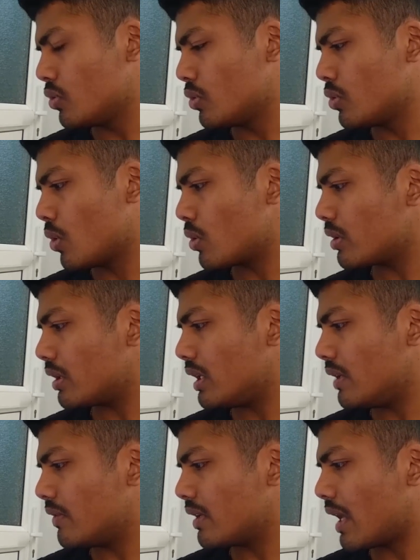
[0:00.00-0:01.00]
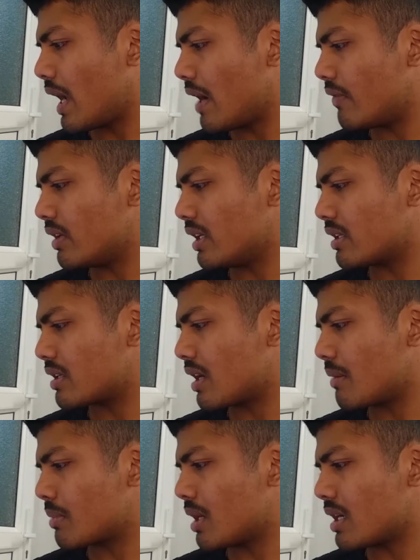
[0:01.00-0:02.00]
You don't even have any
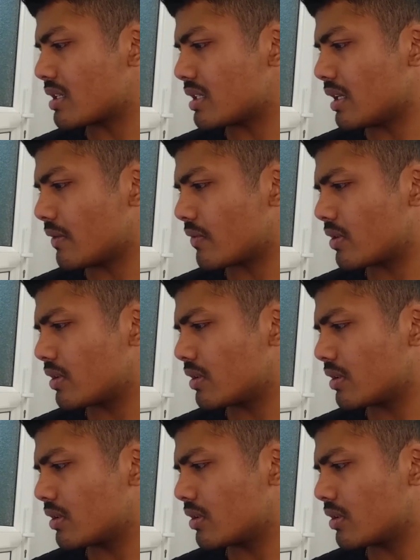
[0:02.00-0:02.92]
trump cards left.